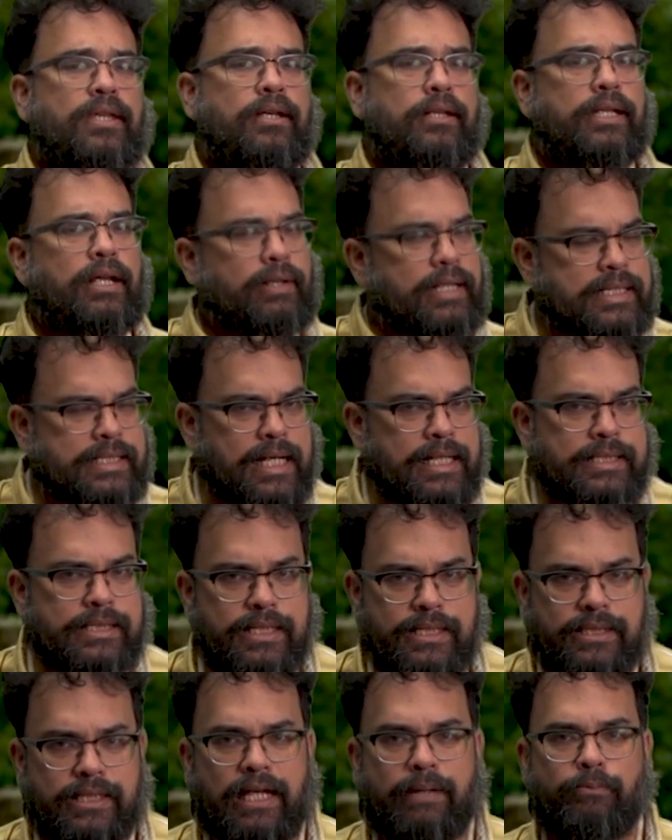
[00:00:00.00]
Now let's ask the
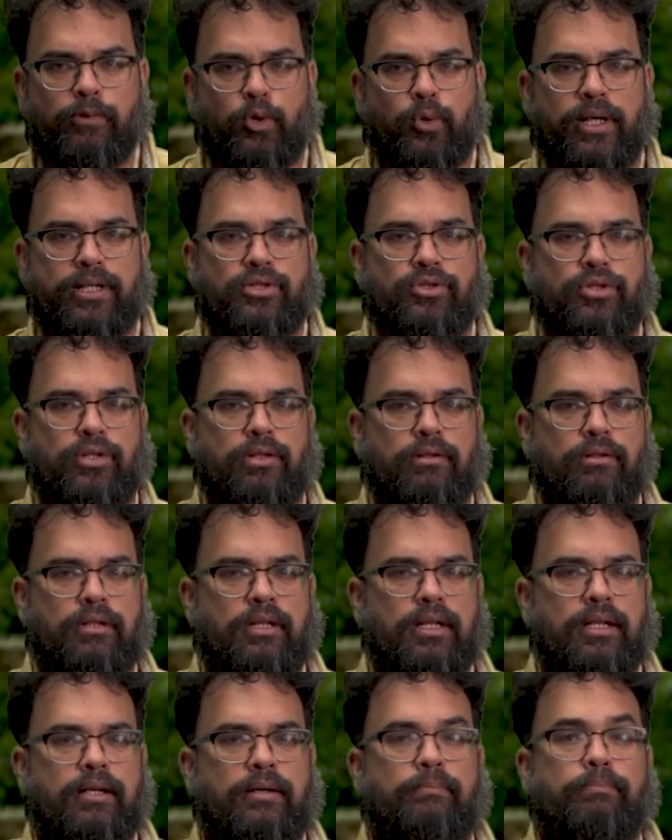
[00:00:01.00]
same question,
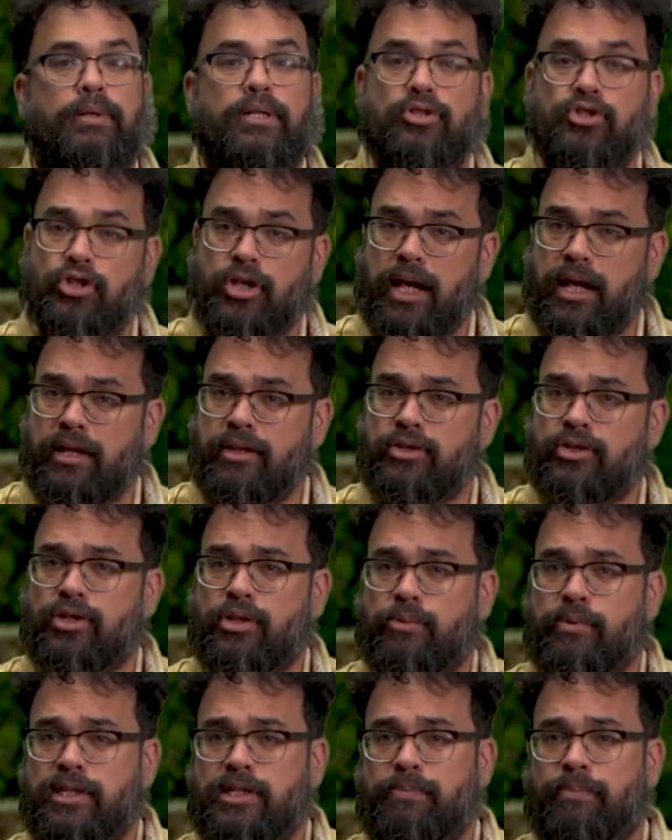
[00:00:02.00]
but change the
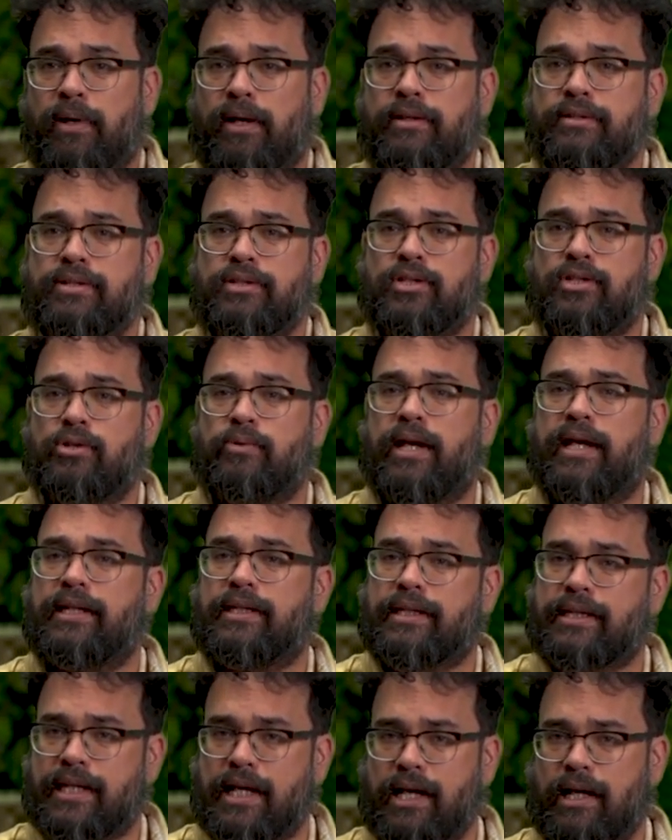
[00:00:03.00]
response to a
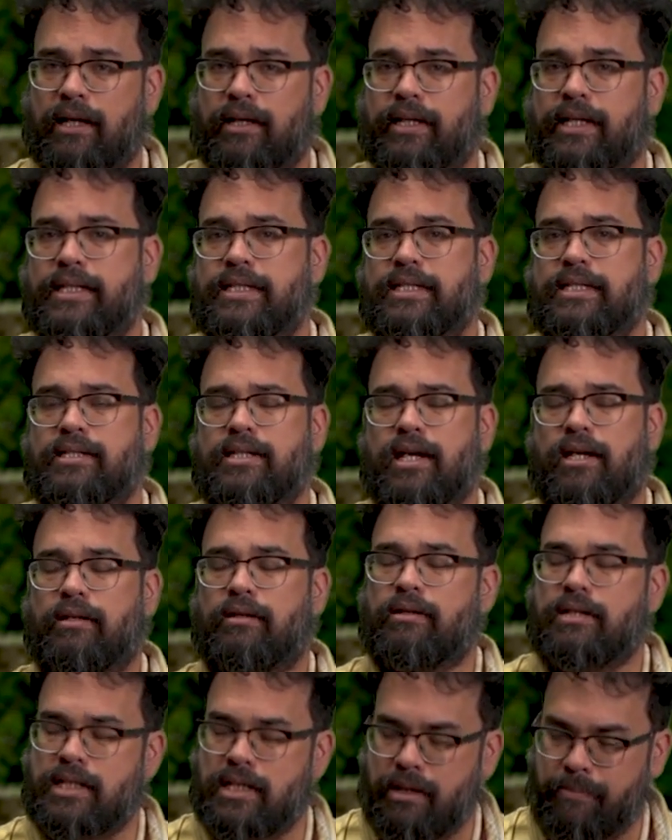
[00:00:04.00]
ta
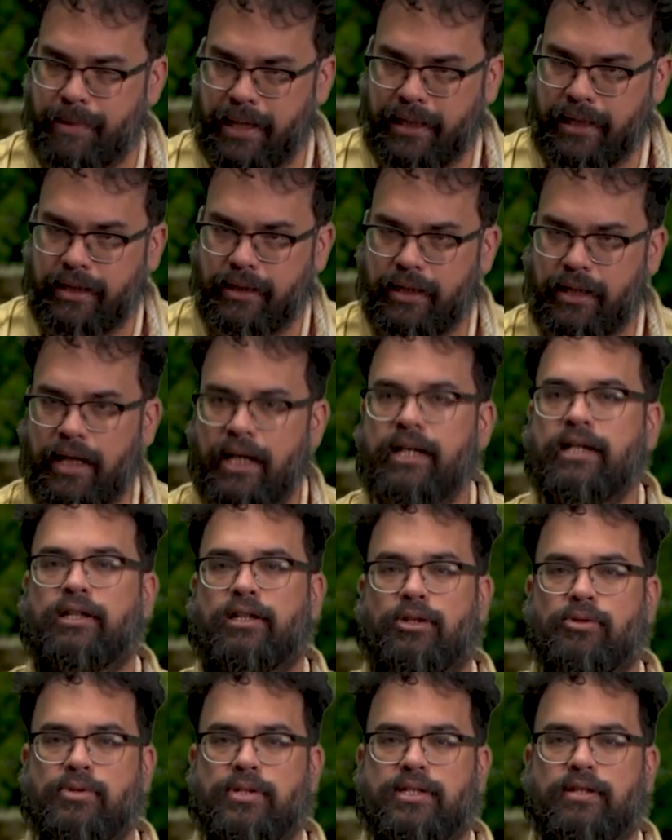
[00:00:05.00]
instead to make it
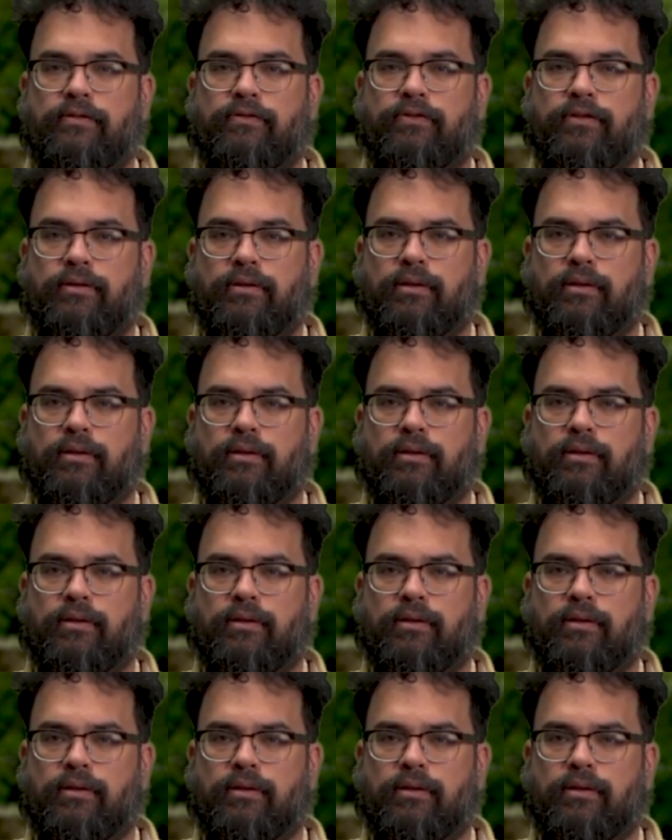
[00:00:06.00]
inclusive.